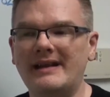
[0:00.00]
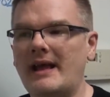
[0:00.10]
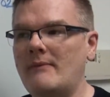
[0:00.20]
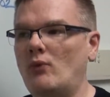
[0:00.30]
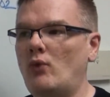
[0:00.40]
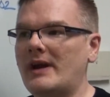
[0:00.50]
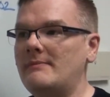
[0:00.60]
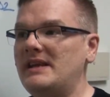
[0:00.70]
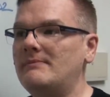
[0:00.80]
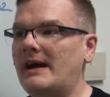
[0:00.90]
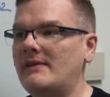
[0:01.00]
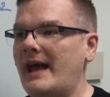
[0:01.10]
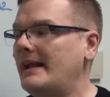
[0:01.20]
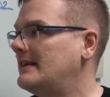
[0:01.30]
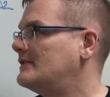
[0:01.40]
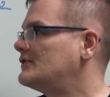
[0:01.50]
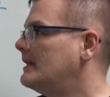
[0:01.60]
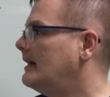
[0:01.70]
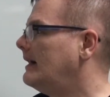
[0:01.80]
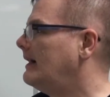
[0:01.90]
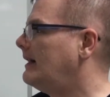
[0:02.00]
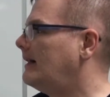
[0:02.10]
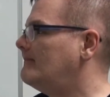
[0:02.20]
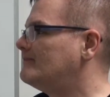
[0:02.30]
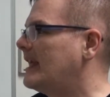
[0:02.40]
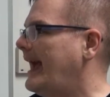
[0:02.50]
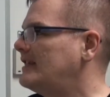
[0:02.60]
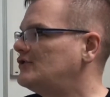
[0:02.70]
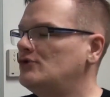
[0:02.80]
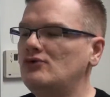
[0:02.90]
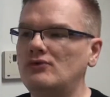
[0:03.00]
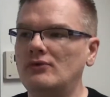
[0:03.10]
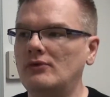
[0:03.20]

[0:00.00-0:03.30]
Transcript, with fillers: And, and what I mean by that is um, as you